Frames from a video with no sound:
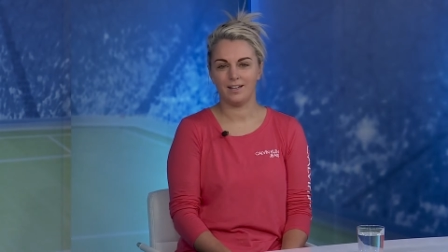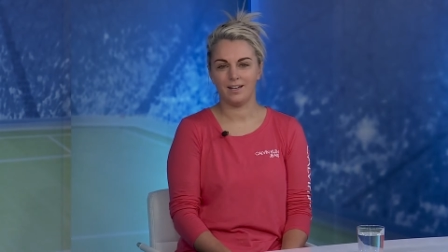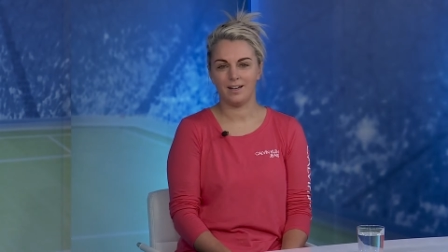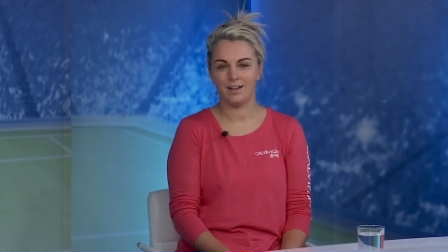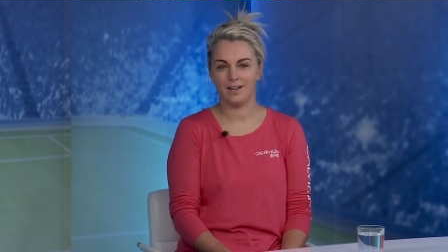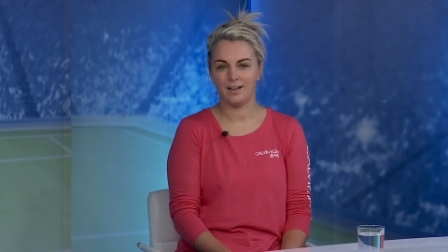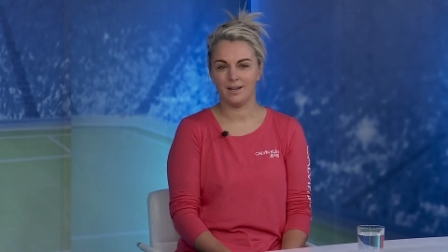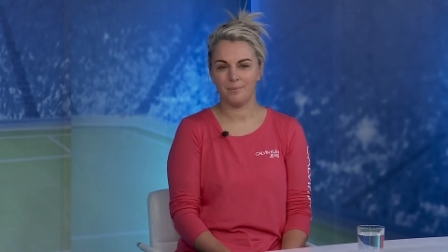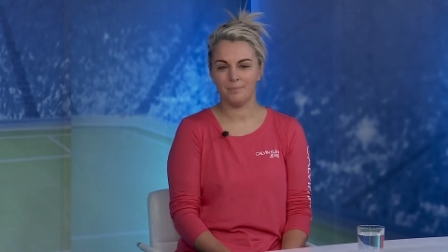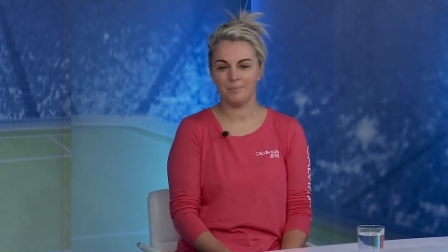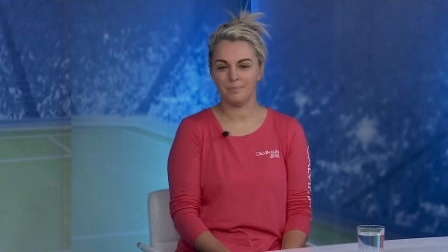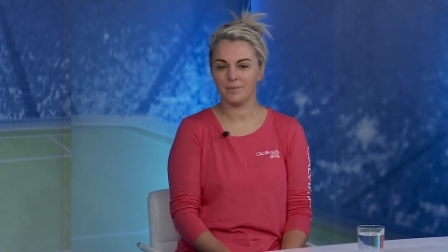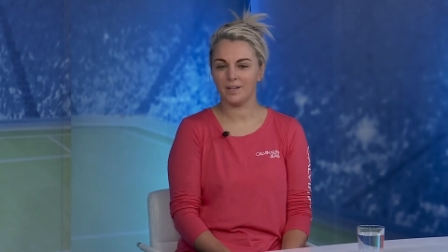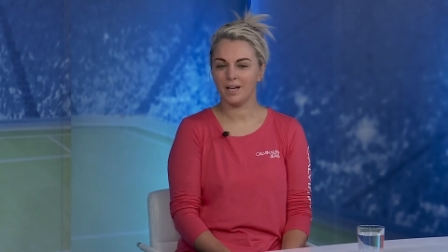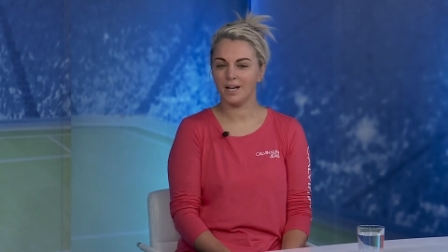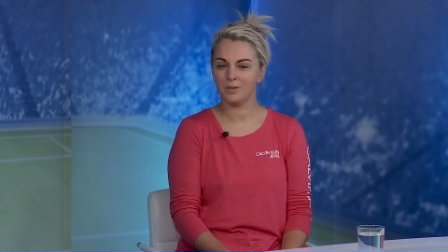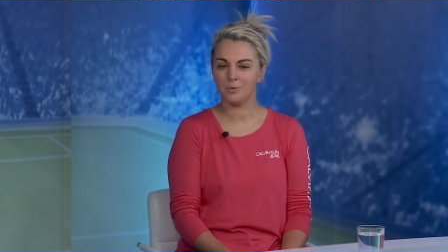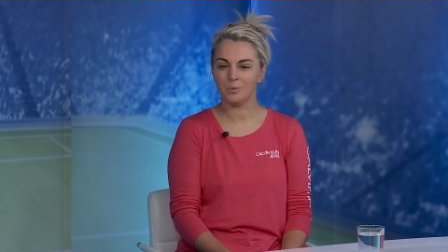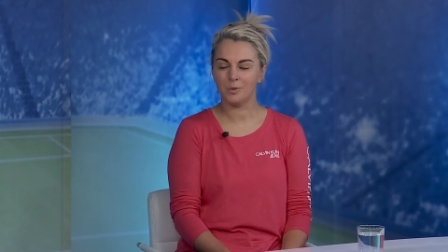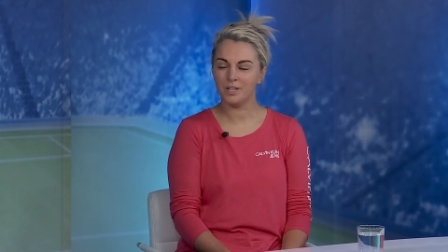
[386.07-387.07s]

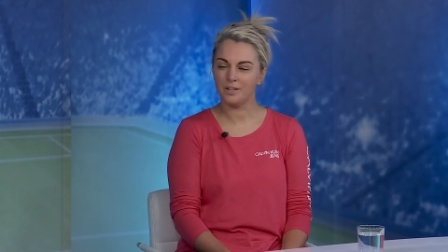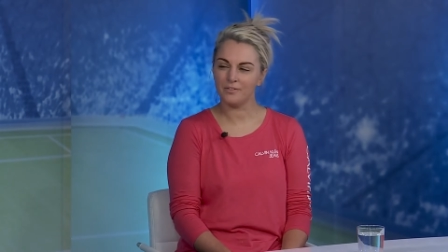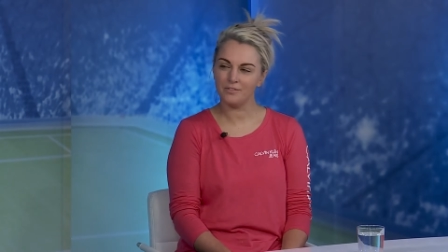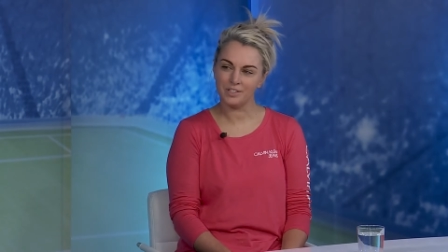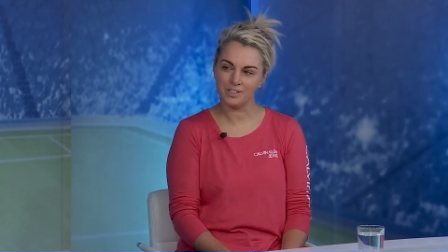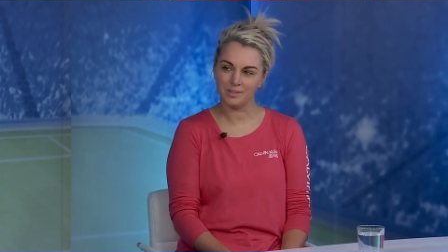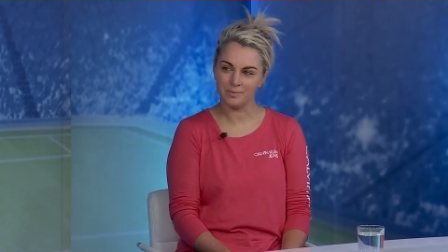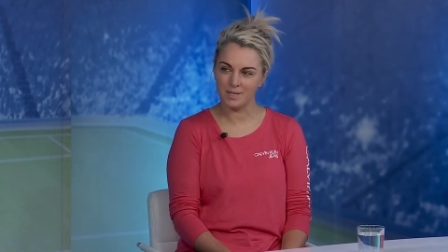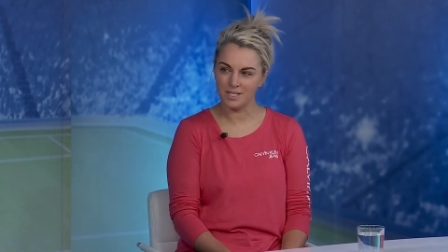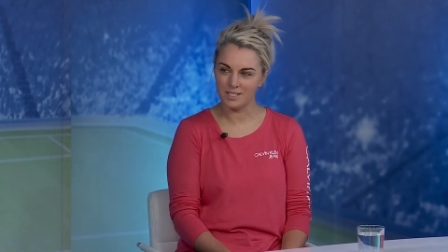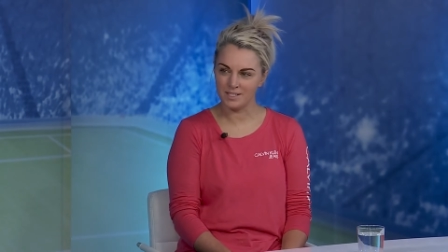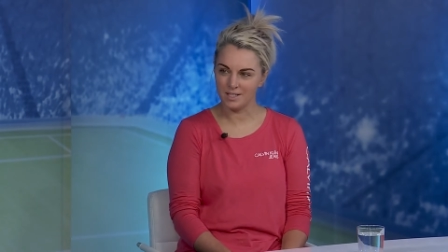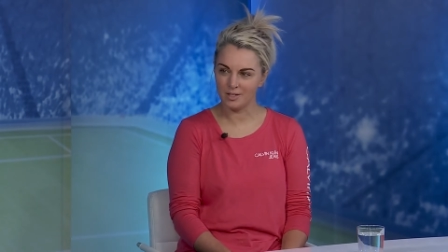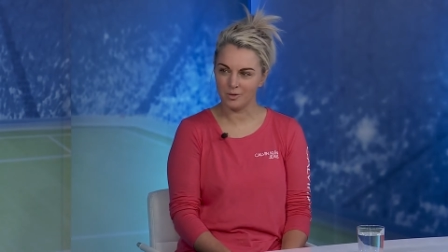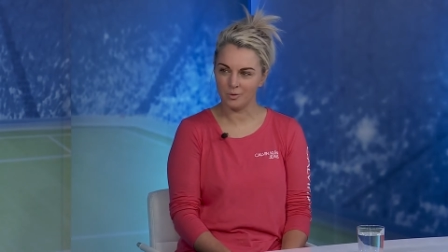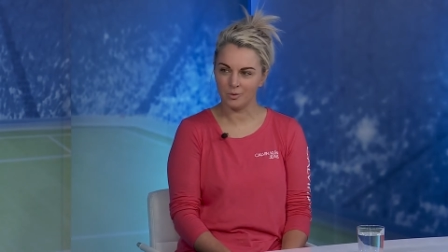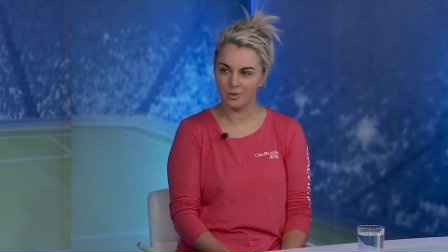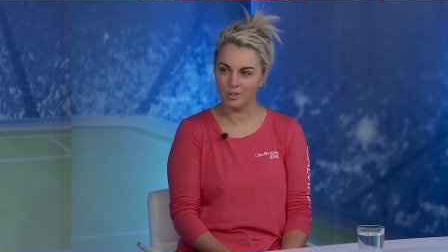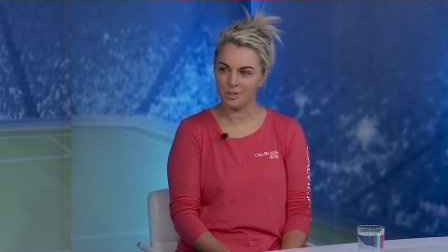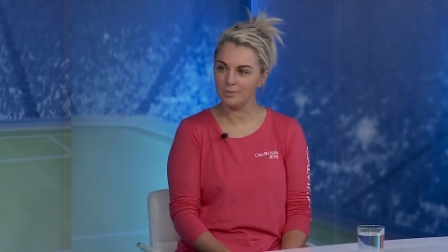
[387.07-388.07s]
I'd won every
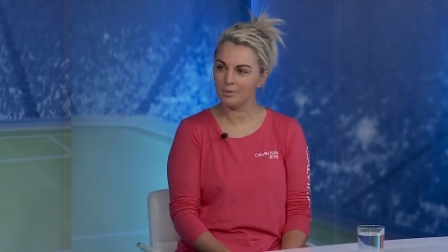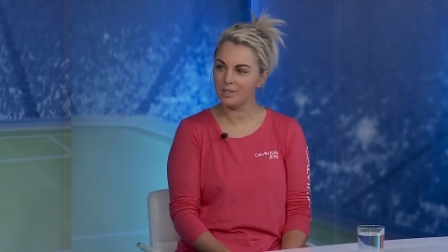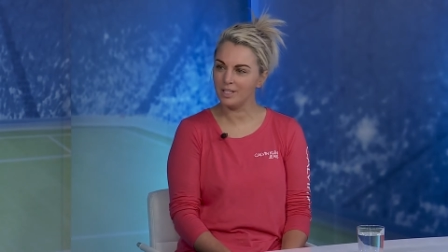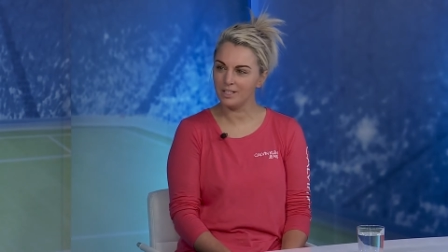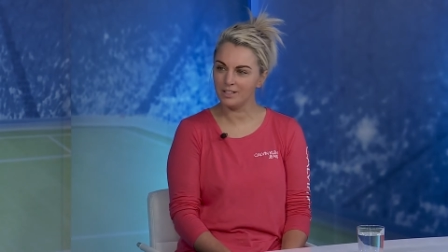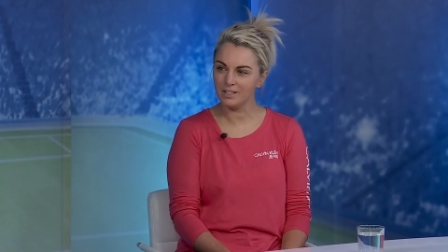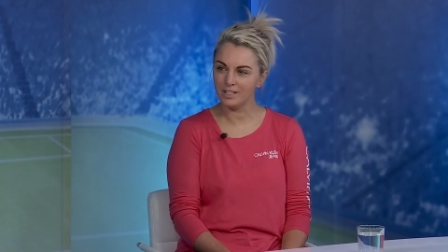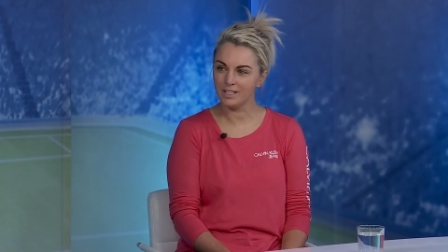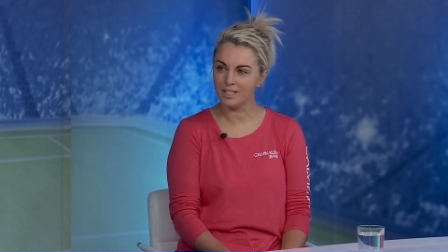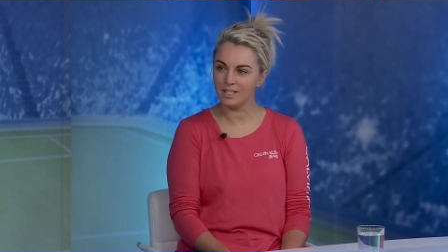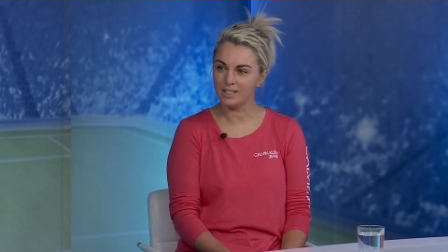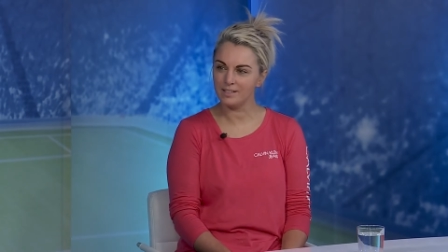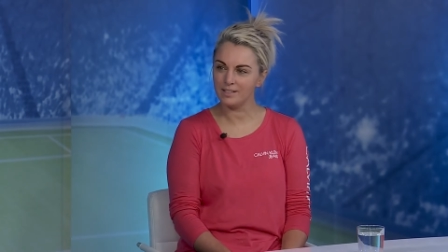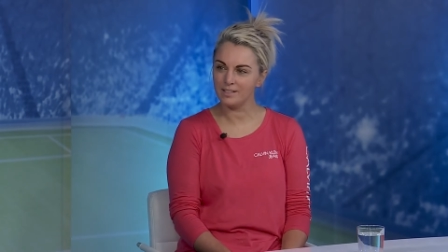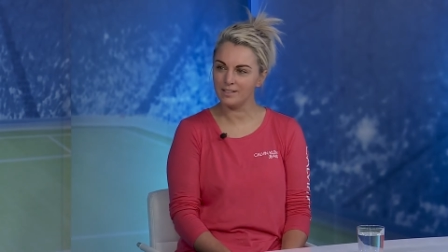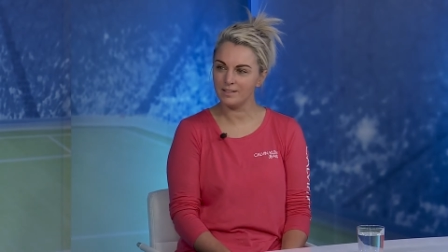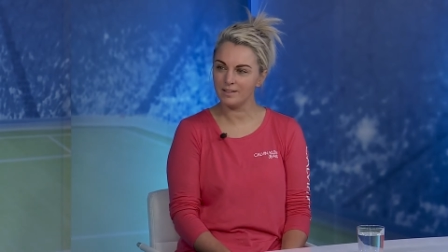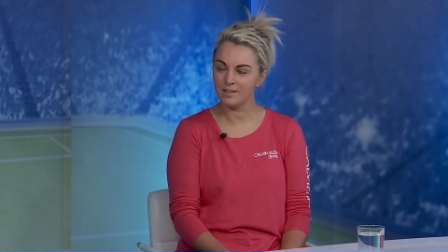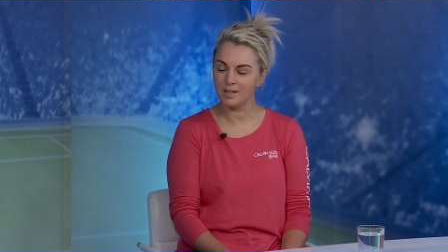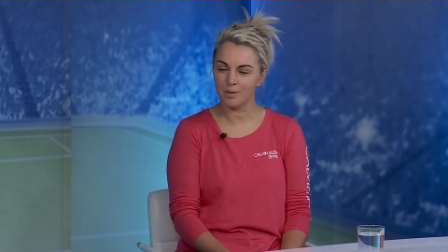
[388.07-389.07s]
domestic honour with Ayr
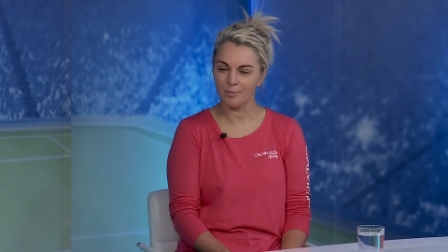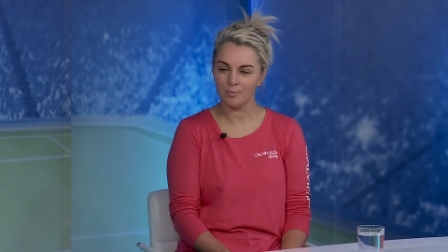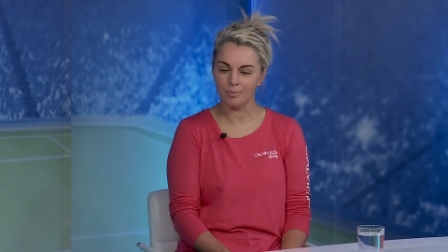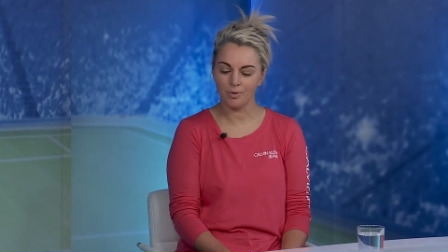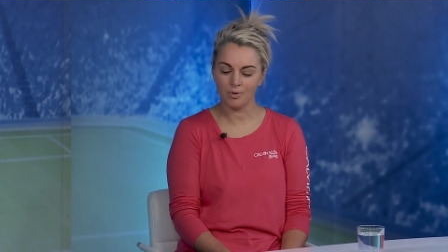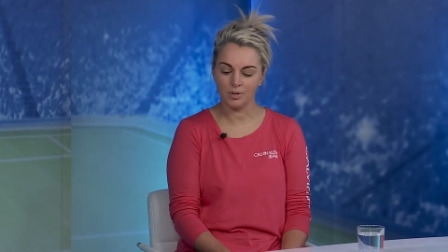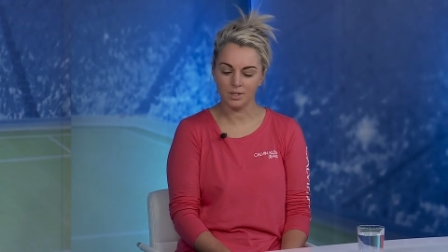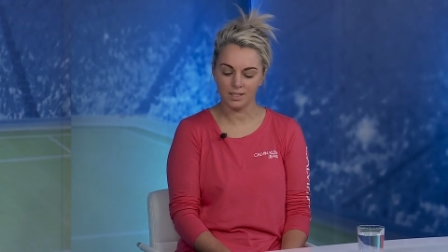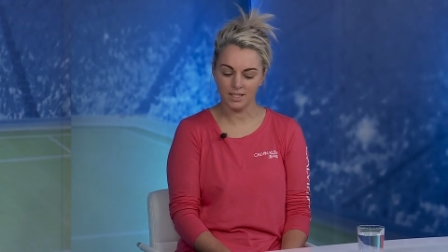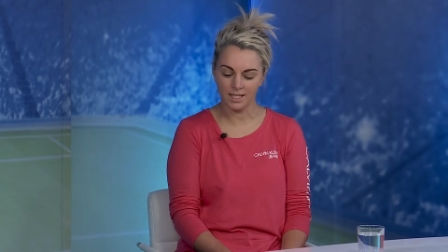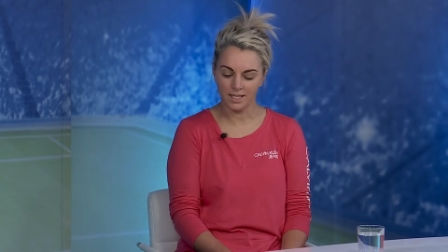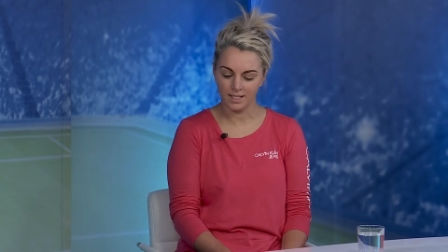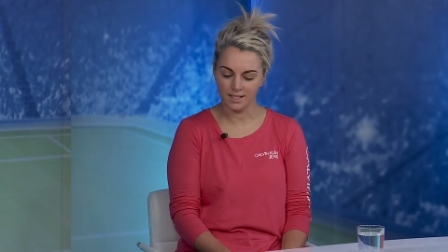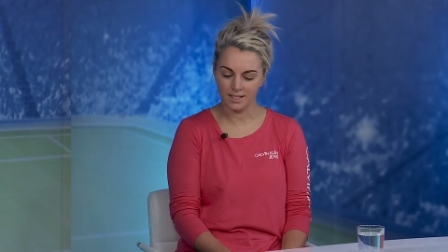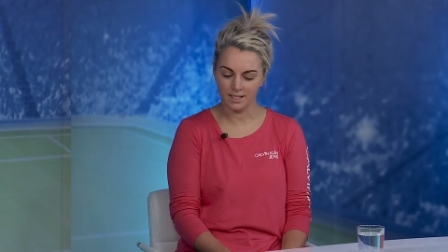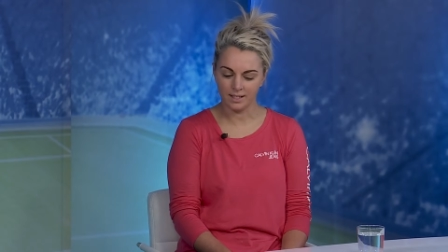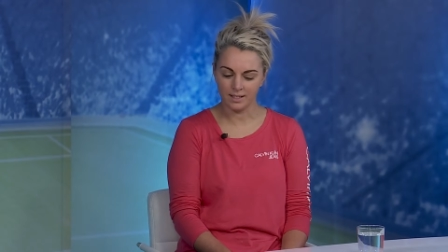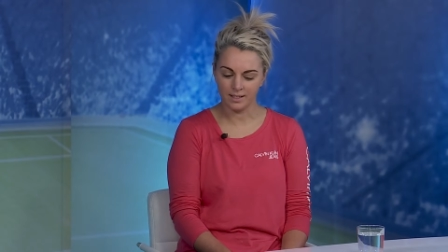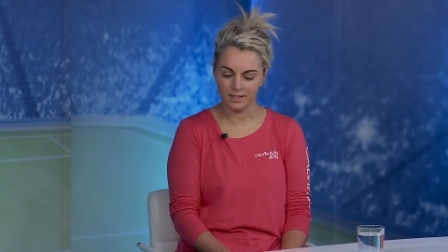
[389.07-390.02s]
United at that point, and I